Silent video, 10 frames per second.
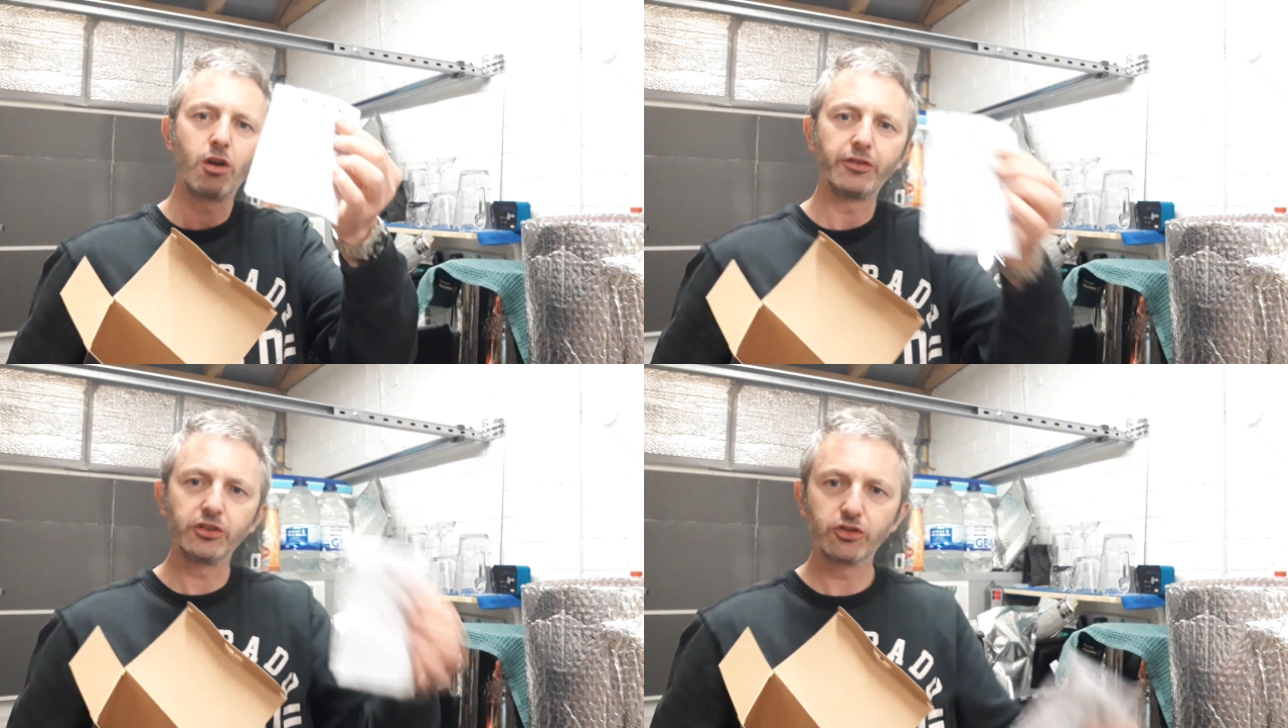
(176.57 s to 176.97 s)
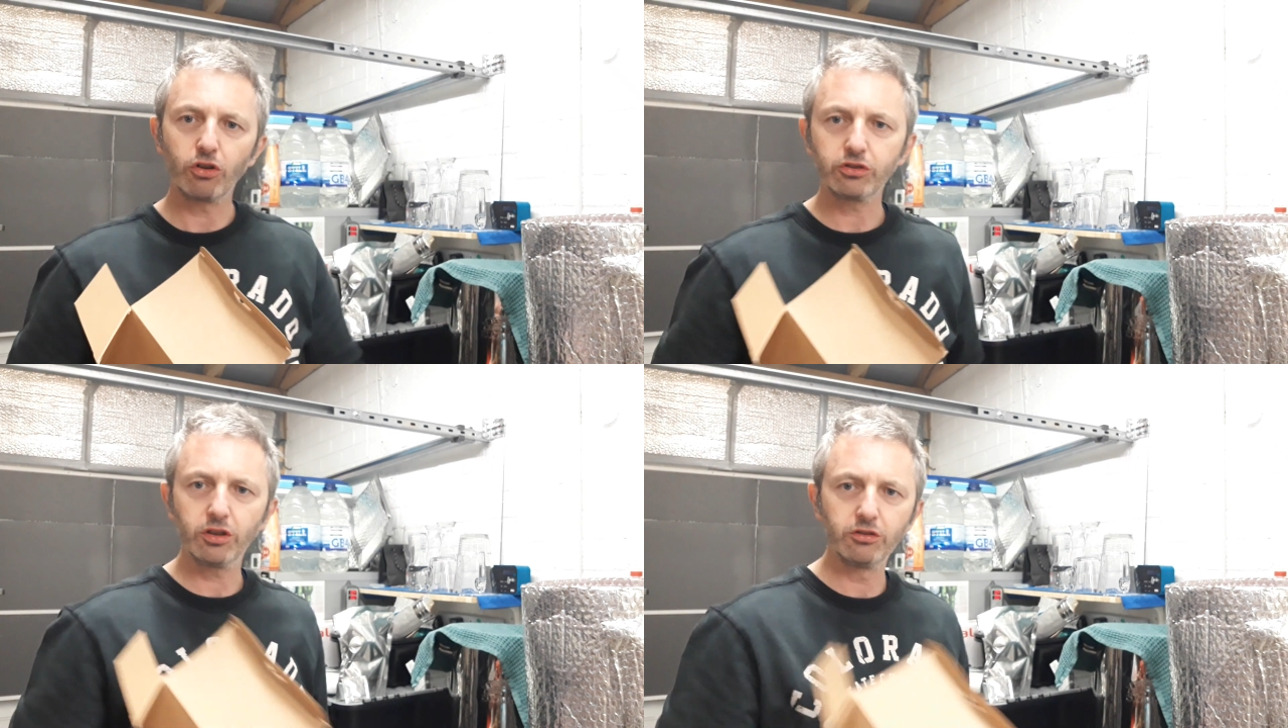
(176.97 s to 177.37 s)
have
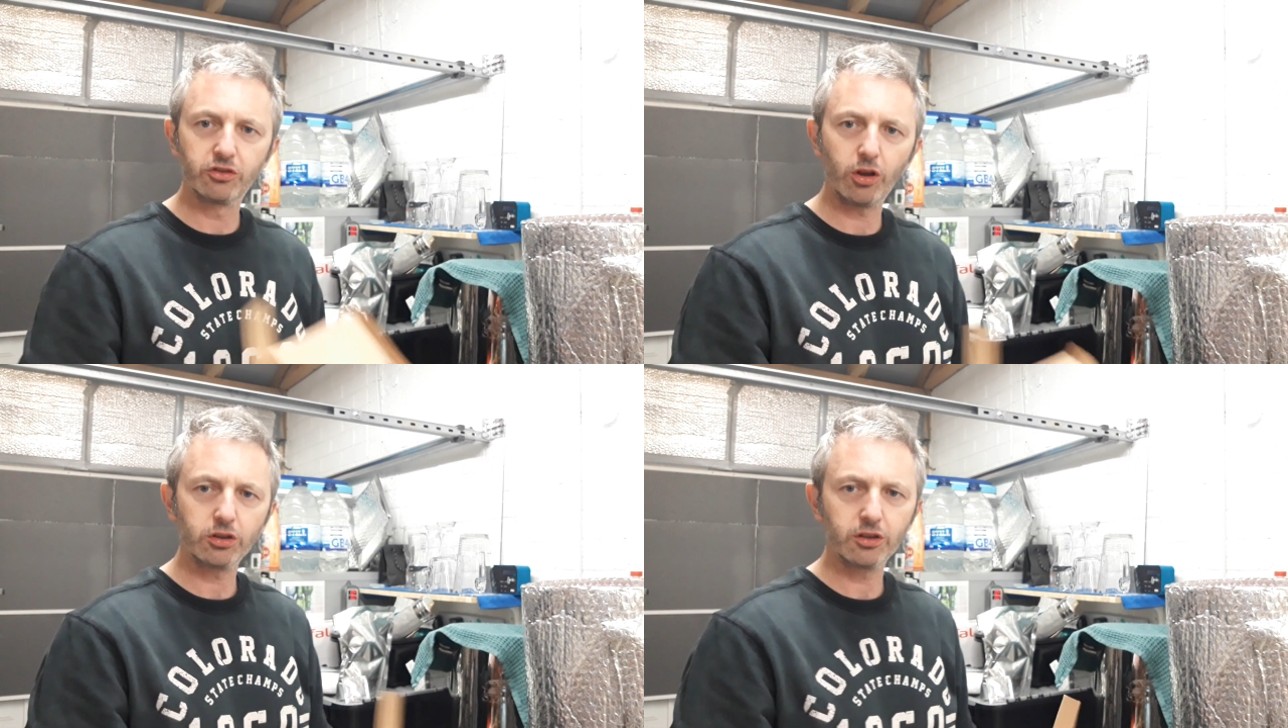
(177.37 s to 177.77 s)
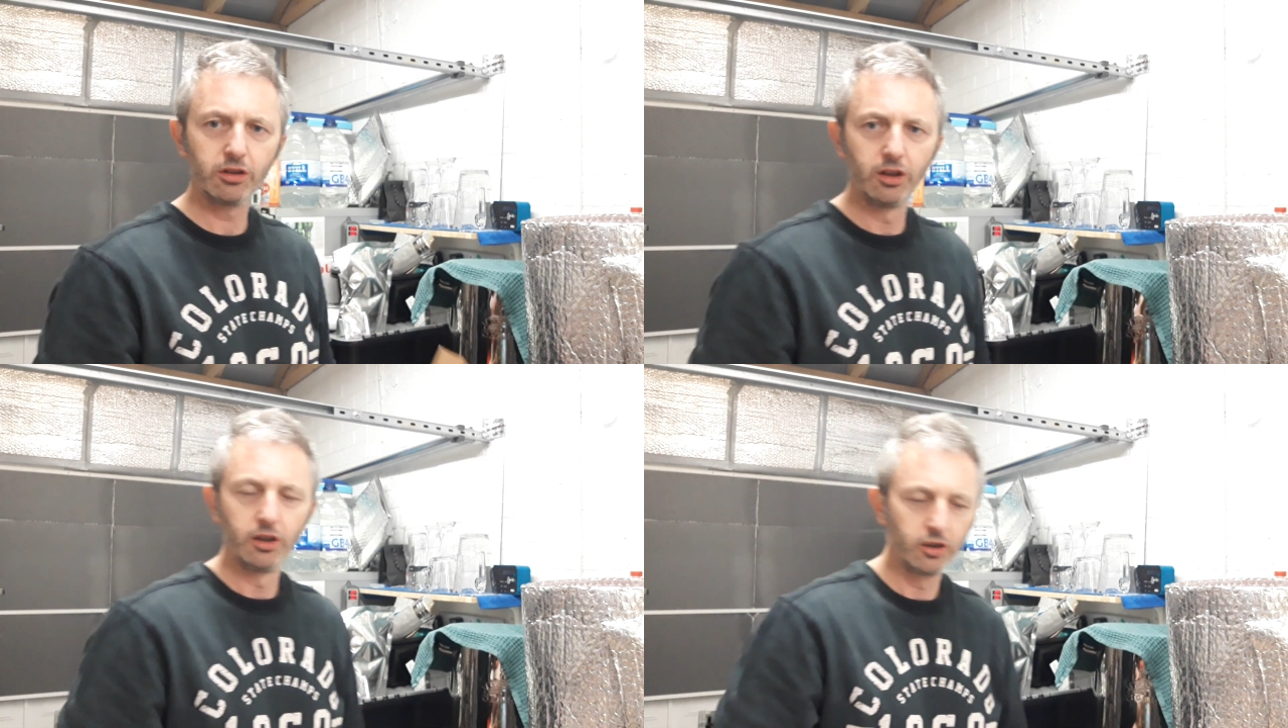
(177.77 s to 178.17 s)
instructions. So
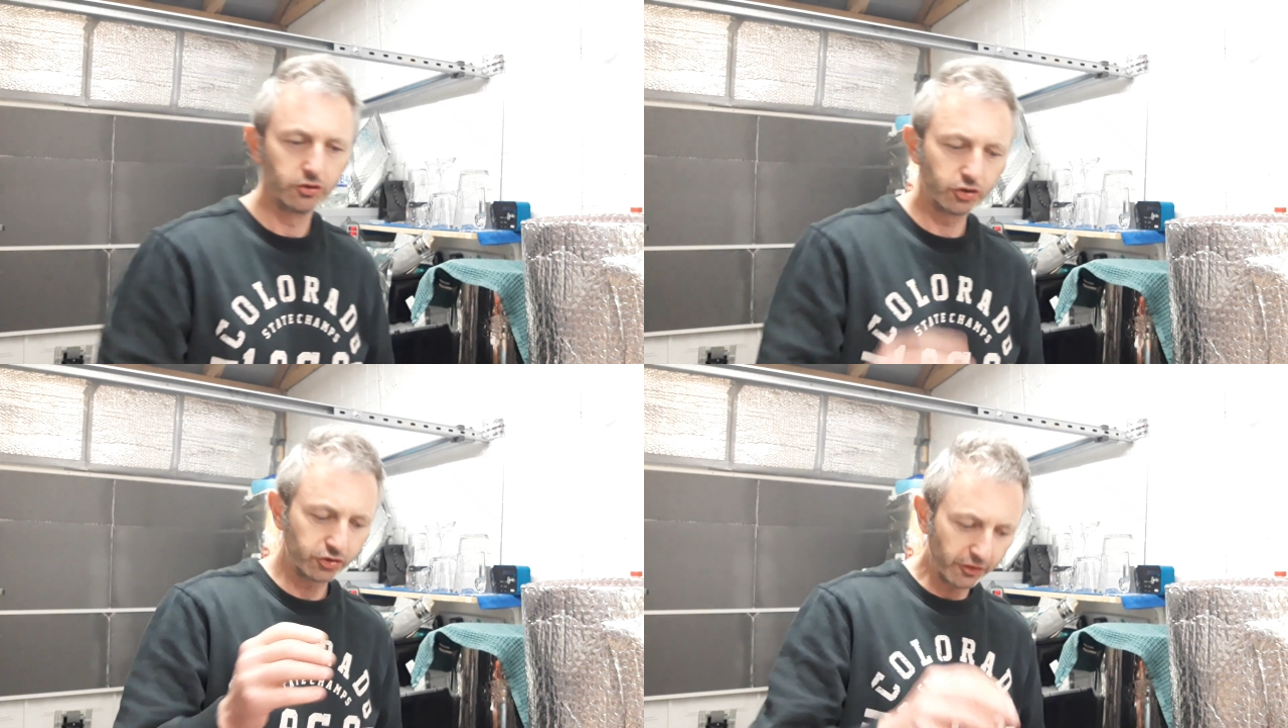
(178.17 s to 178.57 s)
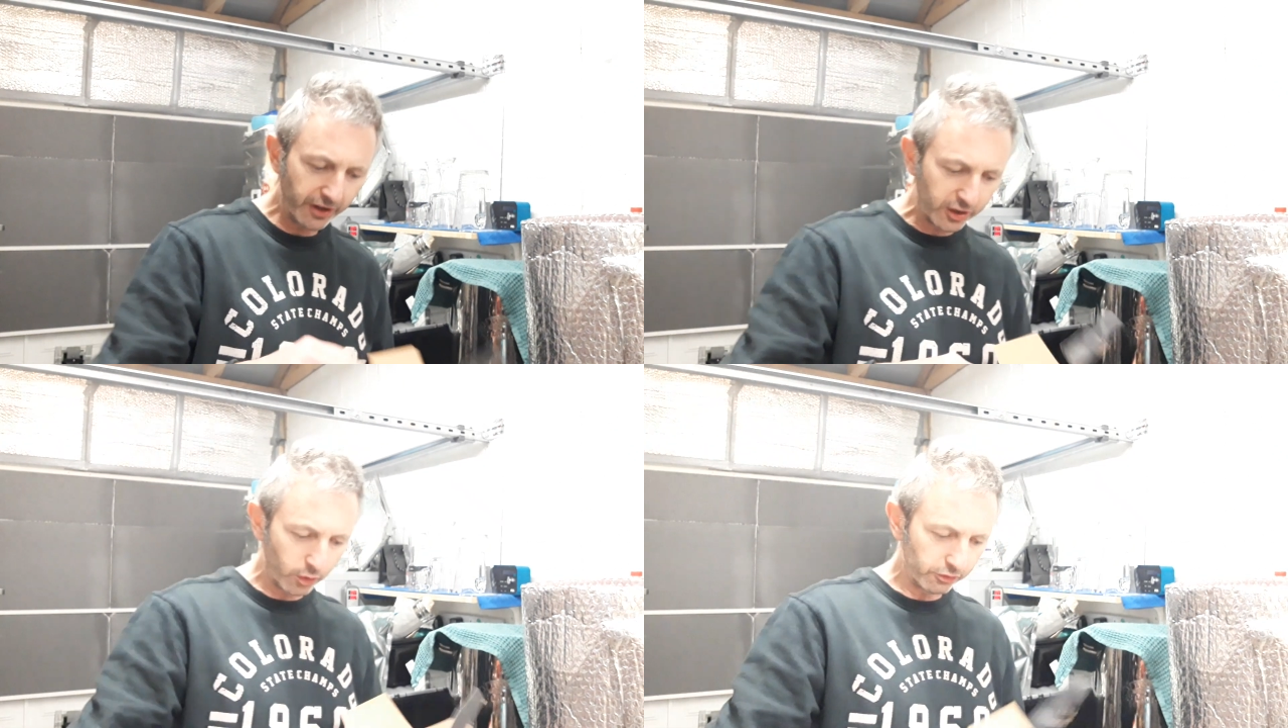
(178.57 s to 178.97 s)
just a
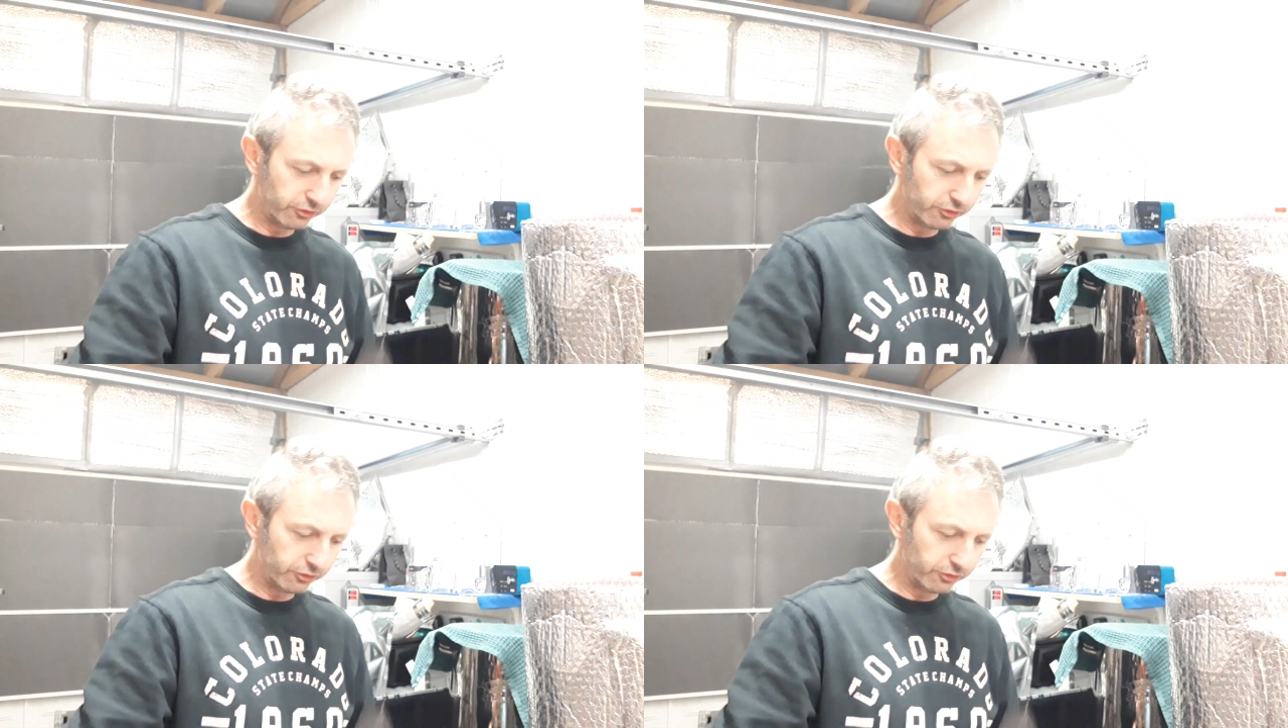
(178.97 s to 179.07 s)
very quick